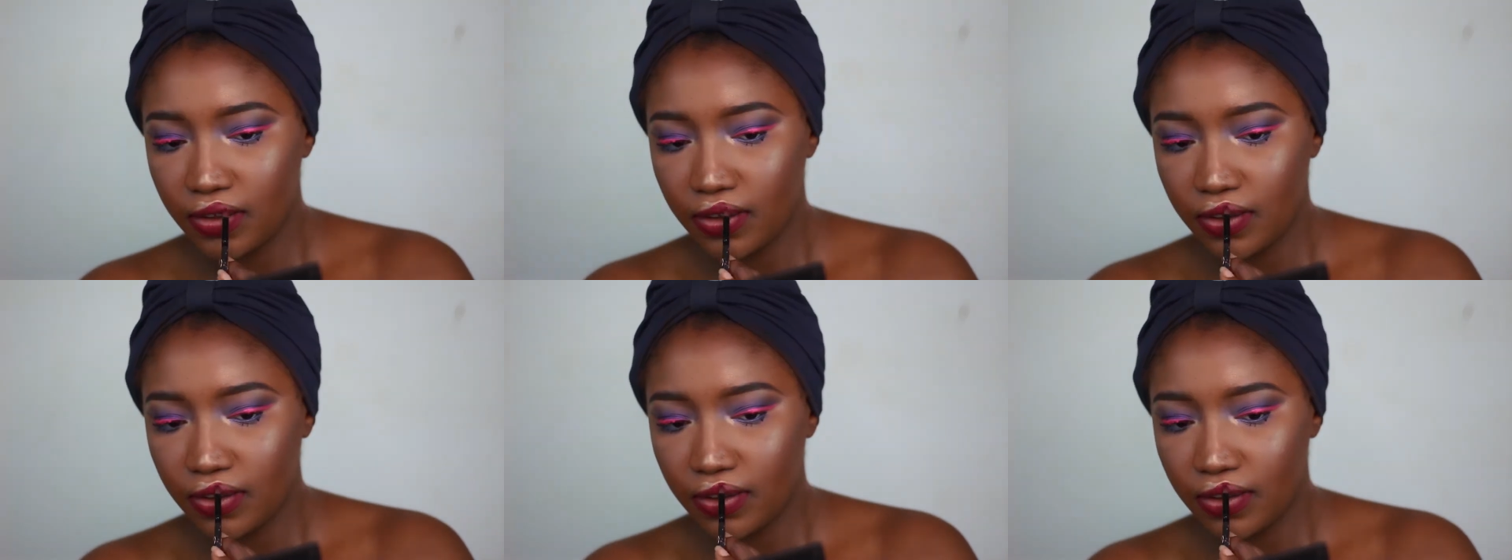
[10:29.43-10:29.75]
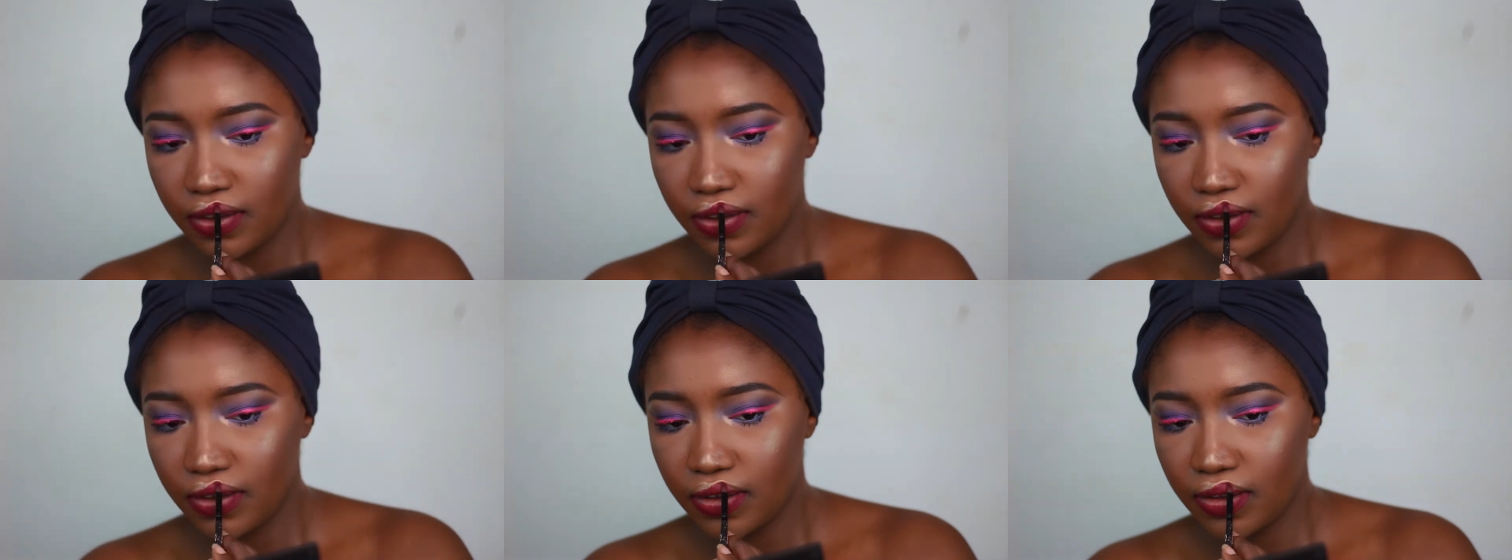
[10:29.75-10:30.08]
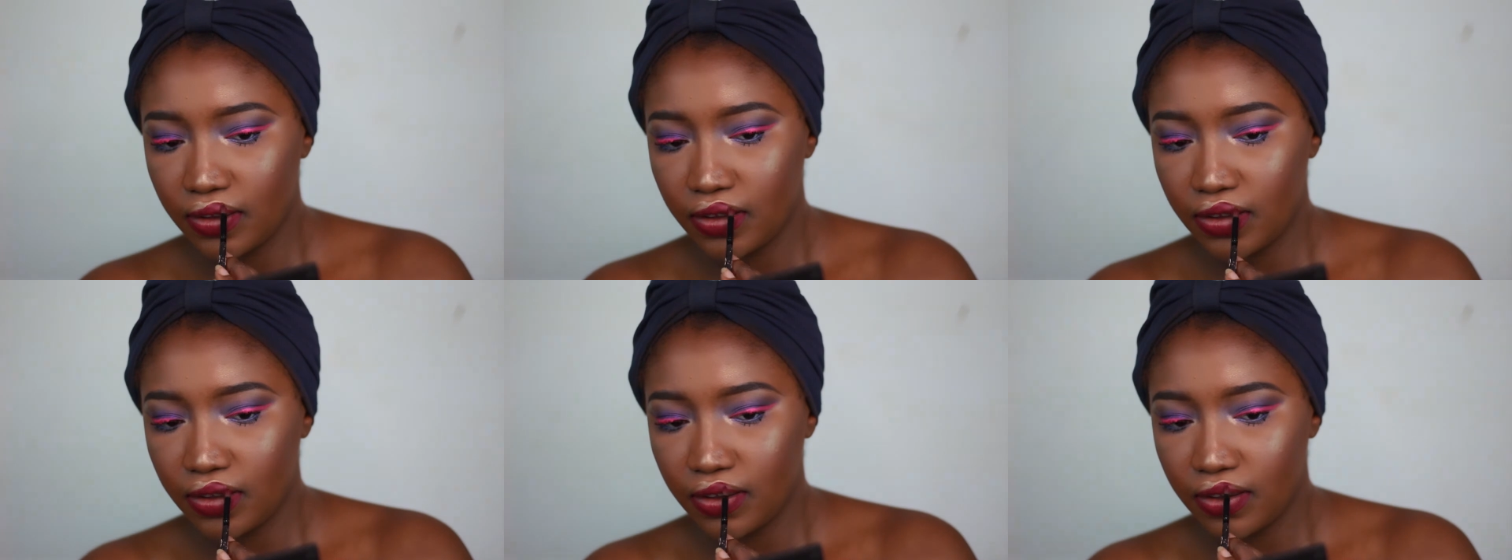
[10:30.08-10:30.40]
I need your
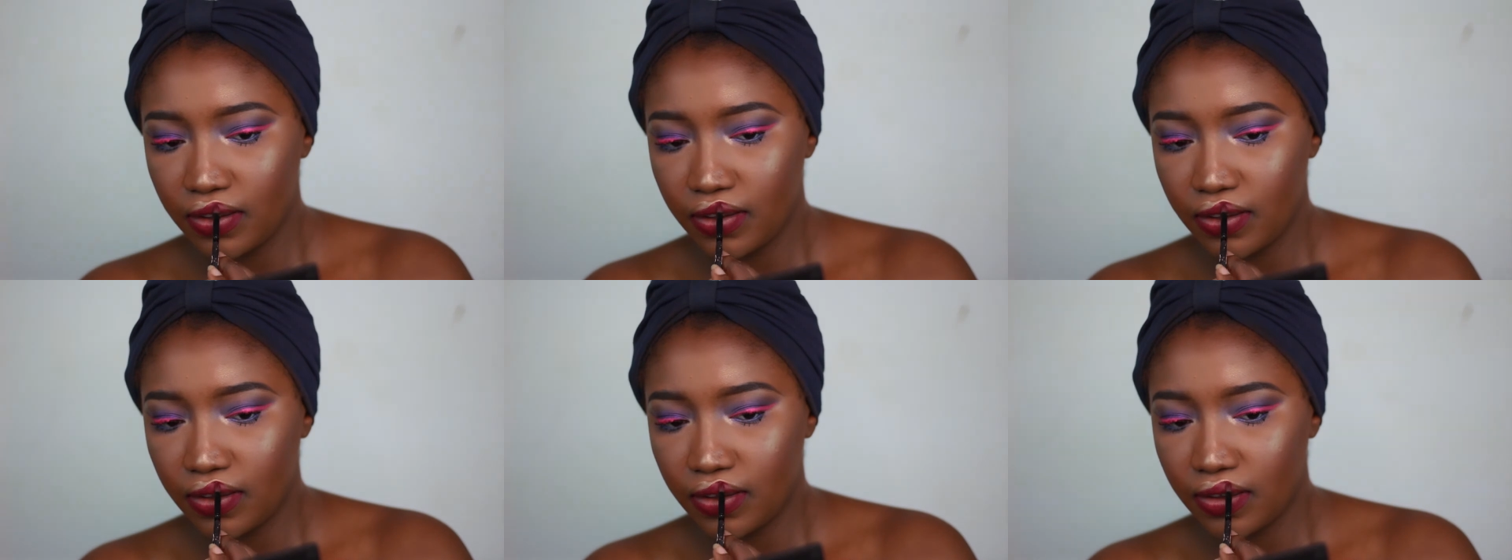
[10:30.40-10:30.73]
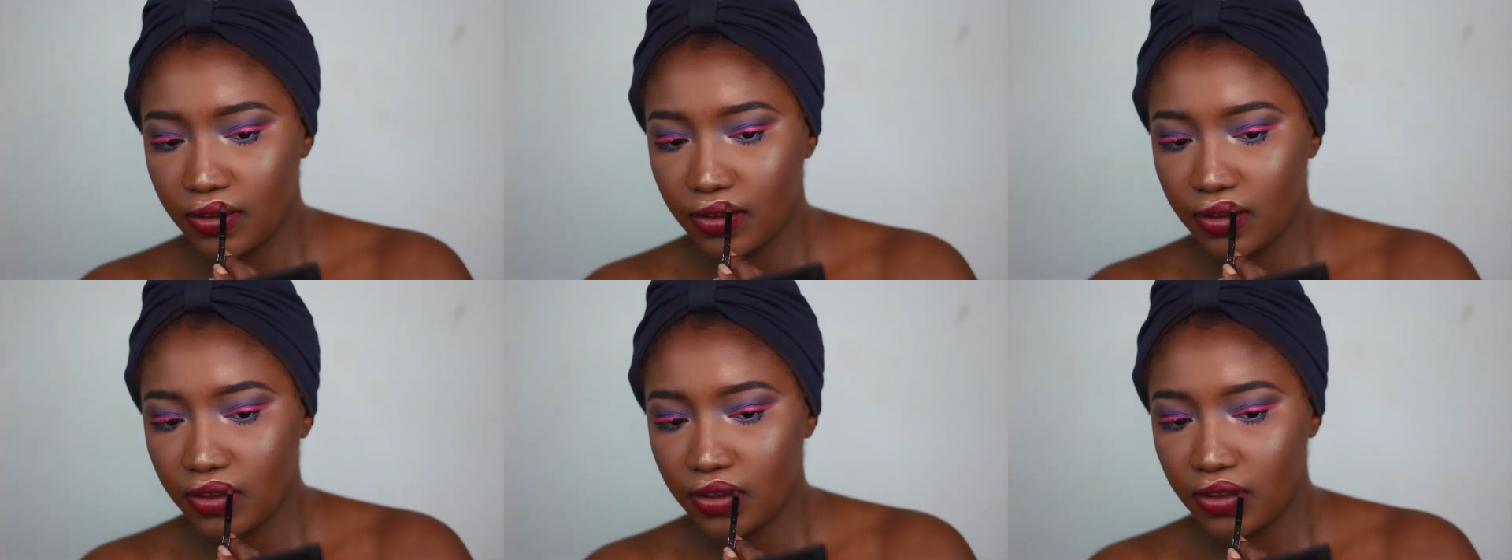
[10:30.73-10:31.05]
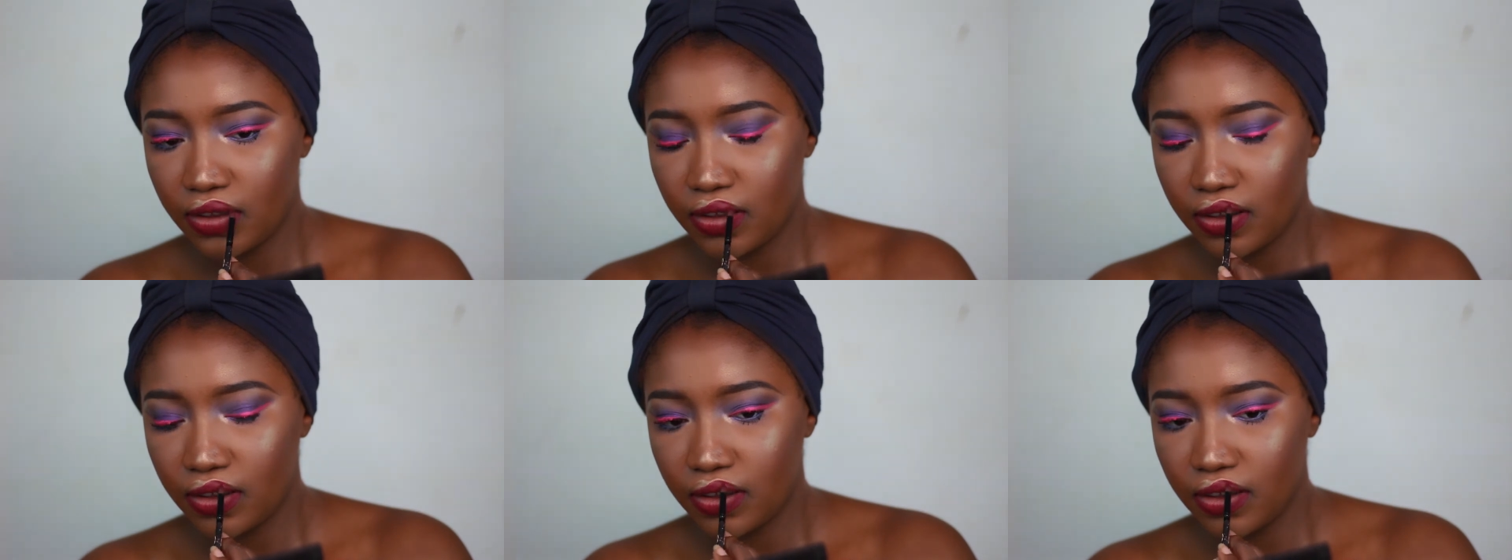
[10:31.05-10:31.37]
subscription,
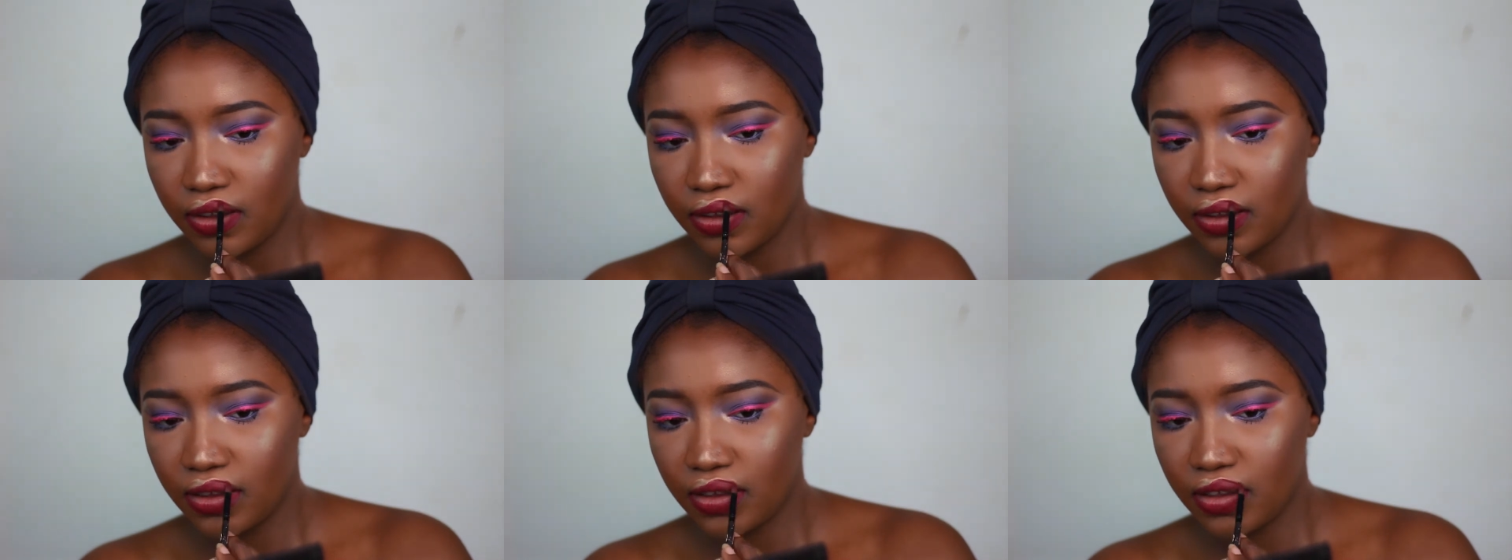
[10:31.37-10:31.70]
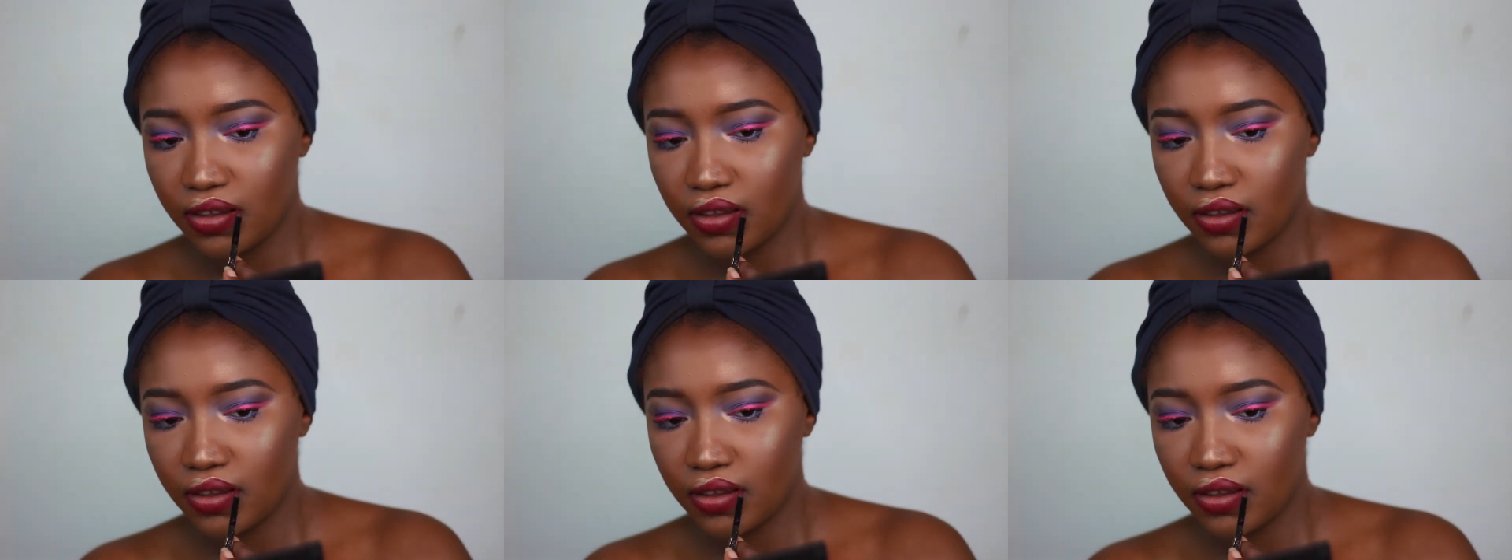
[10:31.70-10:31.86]
please.